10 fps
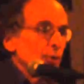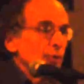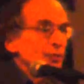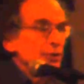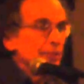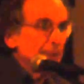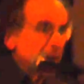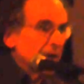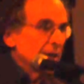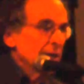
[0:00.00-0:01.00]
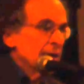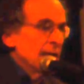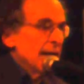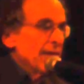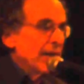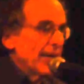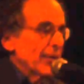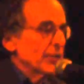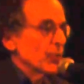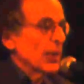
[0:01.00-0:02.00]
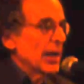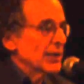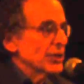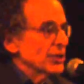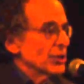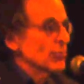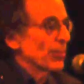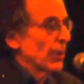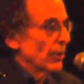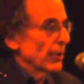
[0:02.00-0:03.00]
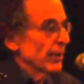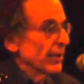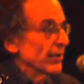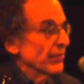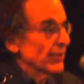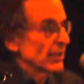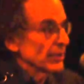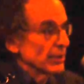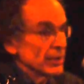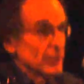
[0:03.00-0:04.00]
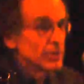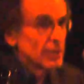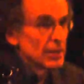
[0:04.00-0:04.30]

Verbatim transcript: proved to me that this process is broken and a failure